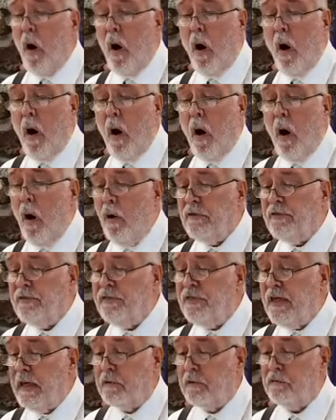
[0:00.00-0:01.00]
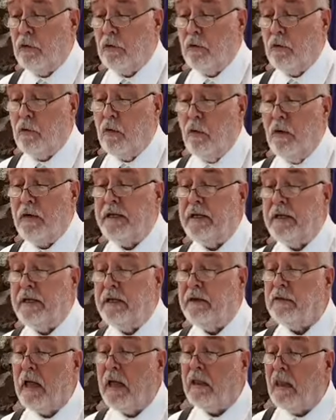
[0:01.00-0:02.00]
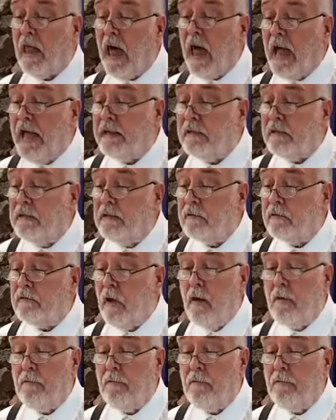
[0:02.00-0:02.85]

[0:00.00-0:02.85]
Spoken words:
all things according to the likeness